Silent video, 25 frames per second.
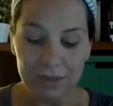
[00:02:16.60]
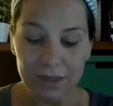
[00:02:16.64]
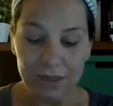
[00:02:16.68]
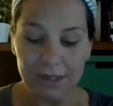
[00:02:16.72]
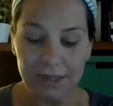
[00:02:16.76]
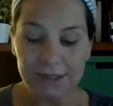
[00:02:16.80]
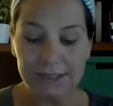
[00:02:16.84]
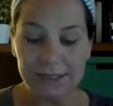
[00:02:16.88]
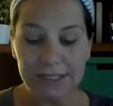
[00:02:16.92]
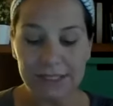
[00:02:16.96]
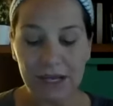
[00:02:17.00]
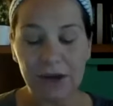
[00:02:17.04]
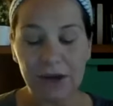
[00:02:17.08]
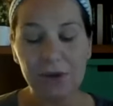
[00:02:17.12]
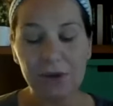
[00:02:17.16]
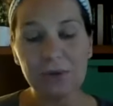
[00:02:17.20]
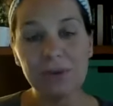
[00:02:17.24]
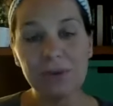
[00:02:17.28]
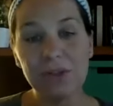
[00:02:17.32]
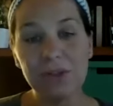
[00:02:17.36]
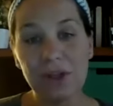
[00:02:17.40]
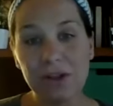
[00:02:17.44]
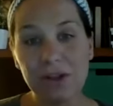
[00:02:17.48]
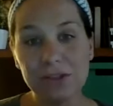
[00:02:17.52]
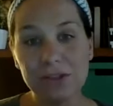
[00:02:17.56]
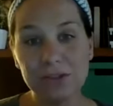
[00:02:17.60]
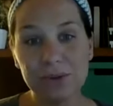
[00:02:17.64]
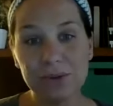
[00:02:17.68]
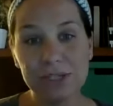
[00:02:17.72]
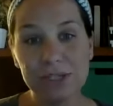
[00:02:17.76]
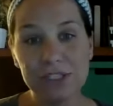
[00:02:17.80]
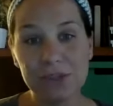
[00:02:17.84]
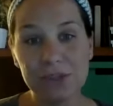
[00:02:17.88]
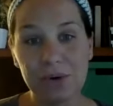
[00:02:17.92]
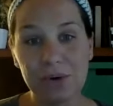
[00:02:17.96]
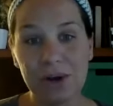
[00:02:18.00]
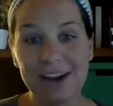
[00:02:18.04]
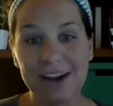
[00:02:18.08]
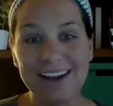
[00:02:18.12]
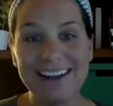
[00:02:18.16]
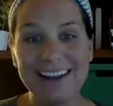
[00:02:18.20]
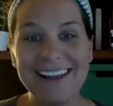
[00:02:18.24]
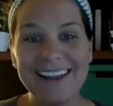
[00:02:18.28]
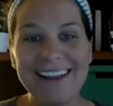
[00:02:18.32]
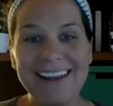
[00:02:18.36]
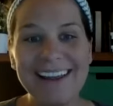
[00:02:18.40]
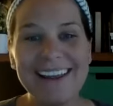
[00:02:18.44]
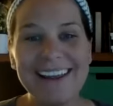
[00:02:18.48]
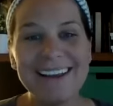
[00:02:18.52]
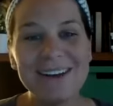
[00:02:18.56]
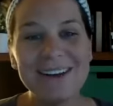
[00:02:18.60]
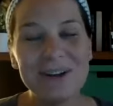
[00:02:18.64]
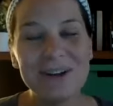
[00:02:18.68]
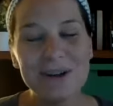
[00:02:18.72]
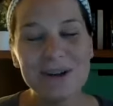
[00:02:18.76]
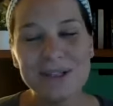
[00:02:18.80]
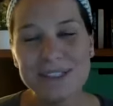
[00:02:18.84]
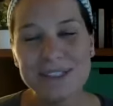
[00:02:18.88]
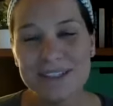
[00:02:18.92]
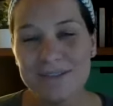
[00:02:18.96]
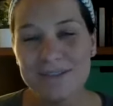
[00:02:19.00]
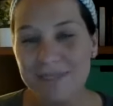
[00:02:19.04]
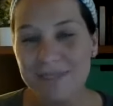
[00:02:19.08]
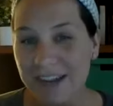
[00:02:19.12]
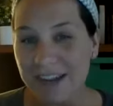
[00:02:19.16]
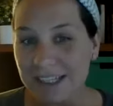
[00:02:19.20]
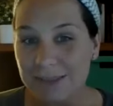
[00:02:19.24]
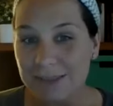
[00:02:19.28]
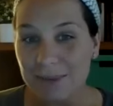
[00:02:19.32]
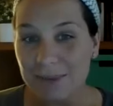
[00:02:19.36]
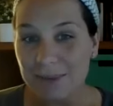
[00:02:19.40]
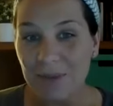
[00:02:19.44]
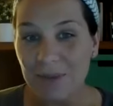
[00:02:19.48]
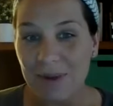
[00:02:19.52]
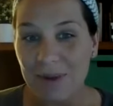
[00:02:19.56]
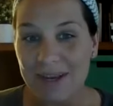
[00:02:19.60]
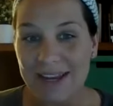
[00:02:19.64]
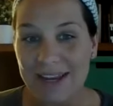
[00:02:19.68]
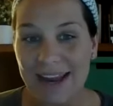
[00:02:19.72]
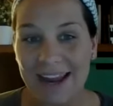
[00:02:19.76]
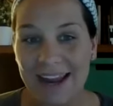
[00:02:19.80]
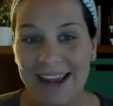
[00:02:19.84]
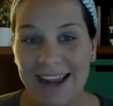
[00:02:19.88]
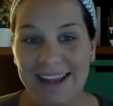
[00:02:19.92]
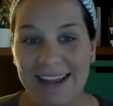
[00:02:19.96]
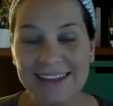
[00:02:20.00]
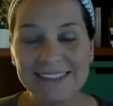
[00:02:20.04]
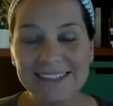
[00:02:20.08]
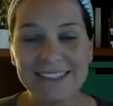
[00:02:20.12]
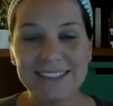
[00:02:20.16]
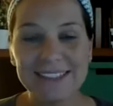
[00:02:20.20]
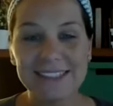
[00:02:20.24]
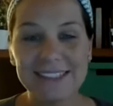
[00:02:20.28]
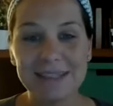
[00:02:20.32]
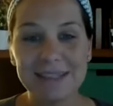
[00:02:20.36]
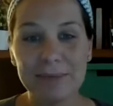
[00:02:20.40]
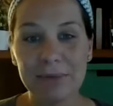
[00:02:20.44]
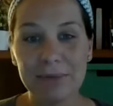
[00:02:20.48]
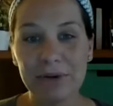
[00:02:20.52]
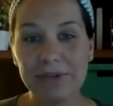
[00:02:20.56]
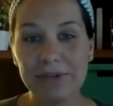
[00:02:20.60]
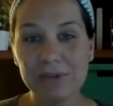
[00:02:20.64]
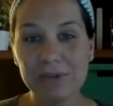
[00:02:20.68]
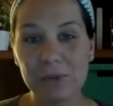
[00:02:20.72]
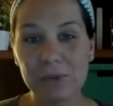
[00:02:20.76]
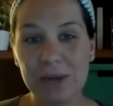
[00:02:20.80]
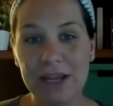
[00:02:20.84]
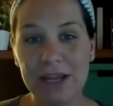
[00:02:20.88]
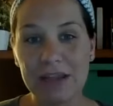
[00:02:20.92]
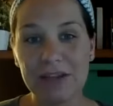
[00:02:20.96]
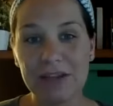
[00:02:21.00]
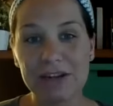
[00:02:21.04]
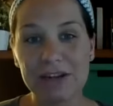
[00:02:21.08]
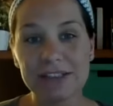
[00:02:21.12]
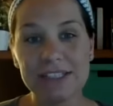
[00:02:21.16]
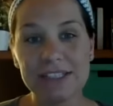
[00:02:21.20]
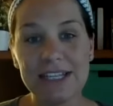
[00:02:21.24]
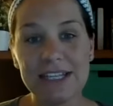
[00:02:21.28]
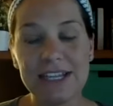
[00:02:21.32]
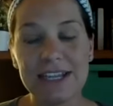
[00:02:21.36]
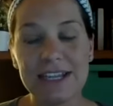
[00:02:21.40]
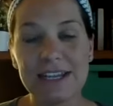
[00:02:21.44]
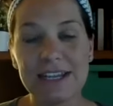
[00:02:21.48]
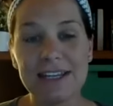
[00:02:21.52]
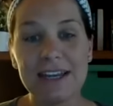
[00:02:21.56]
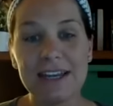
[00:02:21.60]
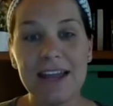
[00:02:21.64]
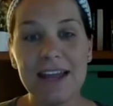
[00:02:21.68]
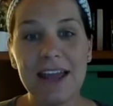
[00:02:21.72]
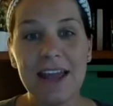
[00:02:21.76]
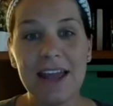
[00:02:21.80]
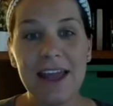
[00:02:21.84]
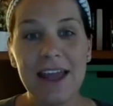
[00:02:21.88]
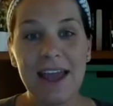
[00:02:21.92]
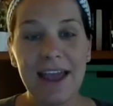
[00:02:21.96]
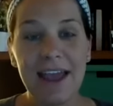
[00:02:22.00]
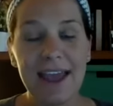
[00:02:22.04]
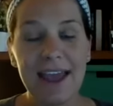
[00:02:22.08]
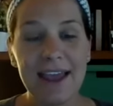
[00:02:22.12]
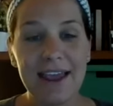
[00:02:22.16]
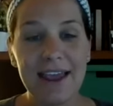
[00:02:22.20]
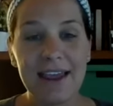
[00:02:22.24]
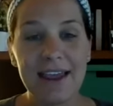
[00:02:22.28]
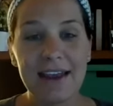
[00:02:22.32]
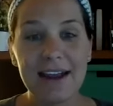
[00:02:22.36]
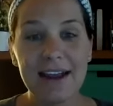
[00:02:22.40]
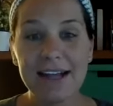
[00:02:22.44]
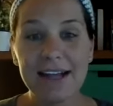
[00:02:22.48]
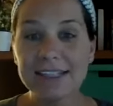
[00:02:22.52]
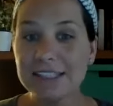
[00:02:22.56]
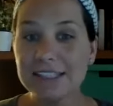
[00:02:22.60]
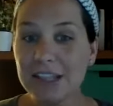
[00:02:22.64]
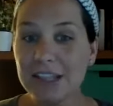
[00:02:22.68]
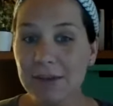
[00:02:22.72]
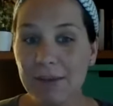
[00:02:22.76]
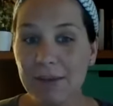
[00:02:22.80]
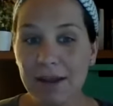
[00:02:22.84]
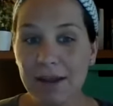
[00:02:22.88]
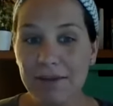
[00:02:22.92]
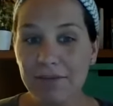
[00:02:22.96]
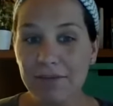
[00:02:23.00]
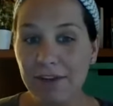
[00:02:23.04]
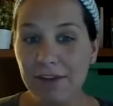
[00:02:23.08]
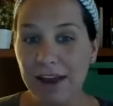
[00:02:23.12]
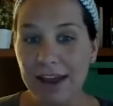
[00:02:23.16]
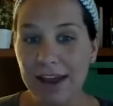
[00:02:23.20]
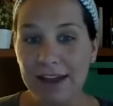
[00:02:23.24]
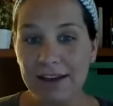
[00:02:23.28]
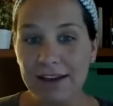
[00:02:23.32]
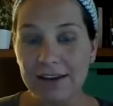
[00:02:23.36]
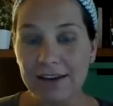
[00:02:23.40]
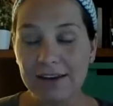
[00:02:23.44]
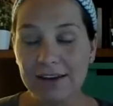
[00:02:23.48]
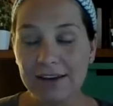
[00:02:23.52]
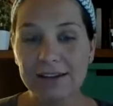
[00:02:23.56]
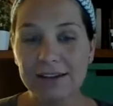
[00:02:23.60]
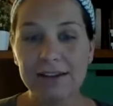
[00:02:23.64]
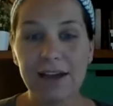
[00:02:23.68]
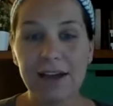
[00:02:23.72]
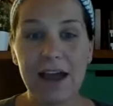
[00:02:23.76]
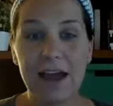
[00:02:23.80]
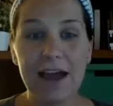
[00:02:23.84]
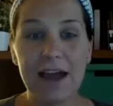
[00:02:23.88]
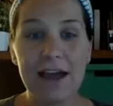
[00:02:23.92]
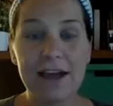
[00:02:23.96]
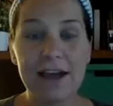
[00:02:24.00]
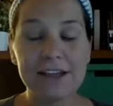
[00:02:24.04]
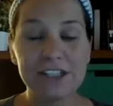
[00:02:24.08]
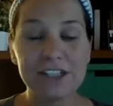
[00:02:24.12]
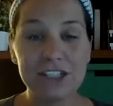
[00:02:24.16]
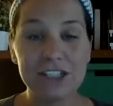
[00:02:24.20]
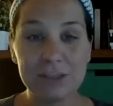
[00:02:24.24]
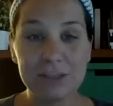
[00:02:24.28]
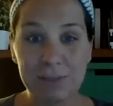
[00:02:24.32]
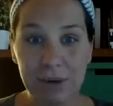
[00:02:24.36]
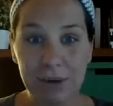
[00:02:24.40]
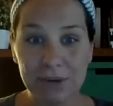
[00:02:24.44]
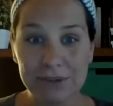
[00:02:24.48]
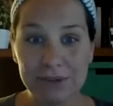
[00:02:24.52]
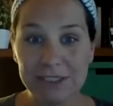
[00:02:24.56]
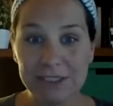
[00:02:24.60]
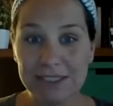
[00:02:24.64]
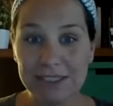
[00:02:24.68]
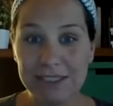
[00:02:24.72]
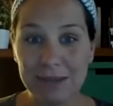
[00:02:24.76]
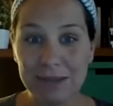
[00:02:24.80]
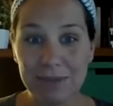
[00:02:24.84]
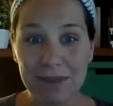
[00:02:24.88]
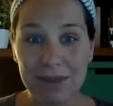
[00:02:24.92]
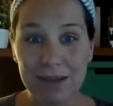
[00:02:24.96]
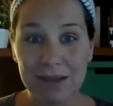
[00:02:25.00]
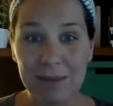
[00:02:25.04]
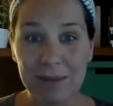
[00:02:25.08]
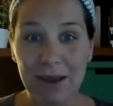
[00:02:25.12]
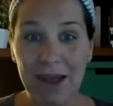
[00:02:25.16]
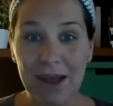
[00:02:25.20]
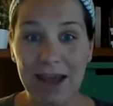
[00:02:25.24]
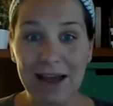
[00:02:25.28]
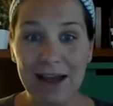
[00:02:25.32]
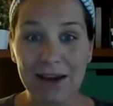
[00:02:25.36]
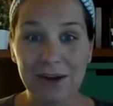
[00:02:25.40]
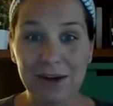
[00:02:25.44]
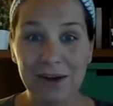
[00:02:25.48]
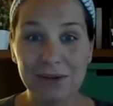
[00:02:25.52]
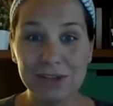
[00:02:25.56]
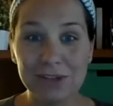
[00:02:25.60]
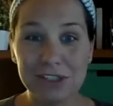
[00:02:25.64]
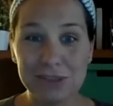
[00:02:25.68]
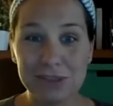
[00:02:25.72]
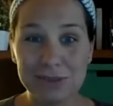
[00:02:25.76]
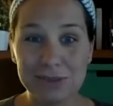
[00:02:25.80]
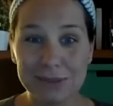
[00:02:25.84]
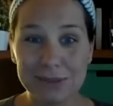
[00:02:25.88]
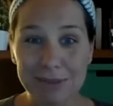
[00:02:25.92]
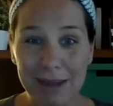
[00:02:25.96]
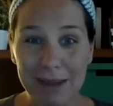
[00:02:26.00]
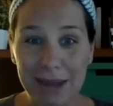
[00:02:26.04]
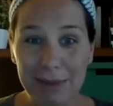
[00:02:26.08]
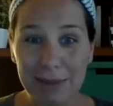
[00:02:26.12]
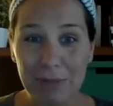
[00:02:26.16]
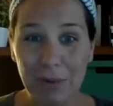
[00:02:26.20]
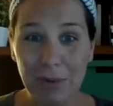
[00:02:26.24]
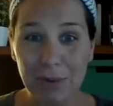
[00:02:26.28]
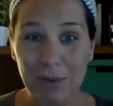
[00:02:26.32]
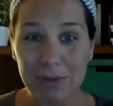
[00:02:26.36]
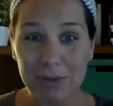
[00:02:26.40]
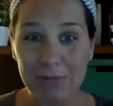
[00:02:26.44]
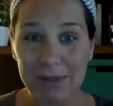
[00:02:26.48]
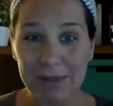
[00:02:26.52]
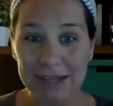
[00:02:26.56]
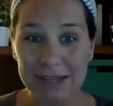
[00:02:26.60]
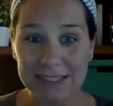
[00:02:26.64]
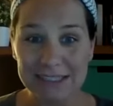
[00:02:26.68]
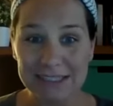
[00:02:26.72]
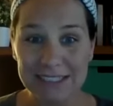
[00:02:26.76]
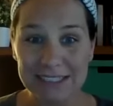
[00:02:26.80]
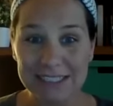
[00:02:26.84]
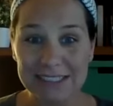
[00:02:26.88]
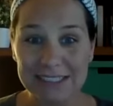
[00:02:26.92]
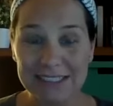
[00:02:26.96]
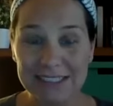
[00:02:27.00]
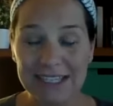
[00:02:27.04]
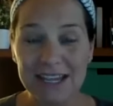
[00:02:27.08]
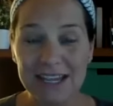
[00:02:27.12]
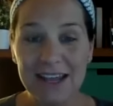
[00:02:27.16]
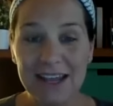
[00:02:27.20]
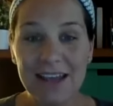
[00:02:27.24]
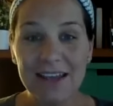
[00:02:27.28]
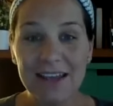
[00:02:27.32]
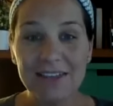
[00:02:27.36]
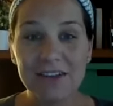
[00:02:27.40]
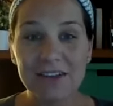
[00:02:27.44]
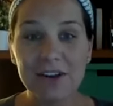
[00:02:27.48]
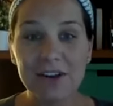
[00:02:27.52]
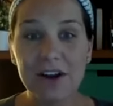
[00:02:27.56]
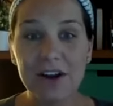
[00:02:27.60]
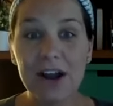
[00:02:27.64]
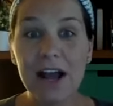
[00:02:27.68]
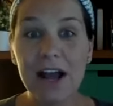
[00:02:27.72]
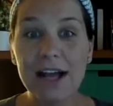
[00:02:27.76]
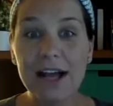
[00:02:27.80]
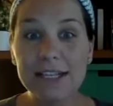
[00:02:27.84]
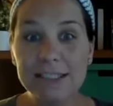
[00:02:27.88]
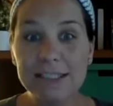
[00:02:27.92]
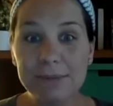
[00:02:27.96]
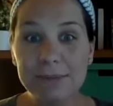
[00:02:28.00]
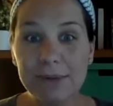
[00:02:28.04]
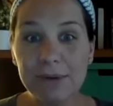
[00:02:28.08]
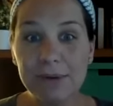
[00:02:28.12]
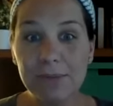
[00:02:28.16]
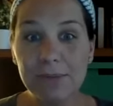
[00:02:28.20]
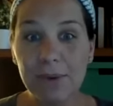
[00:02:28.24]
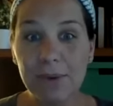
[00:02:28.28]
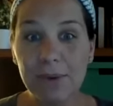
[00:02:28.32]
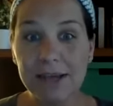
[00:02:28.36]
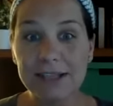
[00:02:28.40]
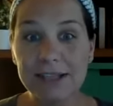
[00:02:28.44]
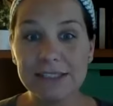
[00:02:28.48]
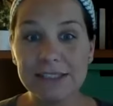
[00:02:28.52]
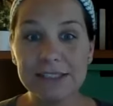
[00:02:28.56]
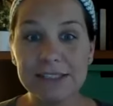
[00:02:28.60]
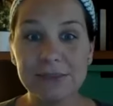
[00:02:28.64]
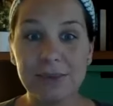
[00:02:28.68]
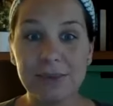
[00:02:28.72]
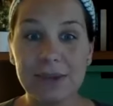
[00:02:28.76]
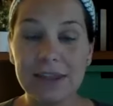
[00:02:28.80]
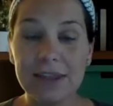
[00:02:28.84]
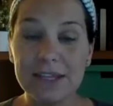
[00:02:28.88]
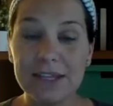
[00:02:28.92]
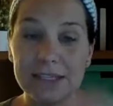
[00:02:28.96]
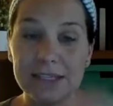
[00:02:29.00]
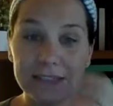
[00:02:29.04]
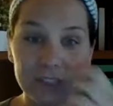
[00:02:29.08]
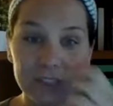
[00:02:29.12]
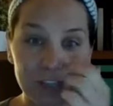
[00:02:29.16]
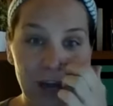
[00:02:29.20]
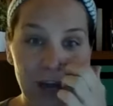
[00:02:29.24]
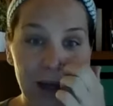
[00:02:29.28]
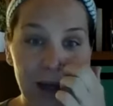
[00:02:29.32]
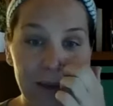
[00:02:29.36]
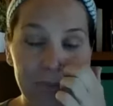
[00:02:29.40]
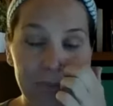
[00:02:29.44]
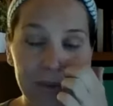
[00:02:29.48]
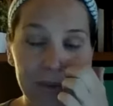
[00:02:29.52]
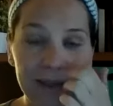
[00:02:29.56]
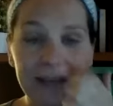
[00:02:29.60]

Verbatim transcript: so, long story short, cruising Facebook one night, December of 2013, and I saw my friend uh, she posted something about how she was making more with Plexus than her husband was with his job.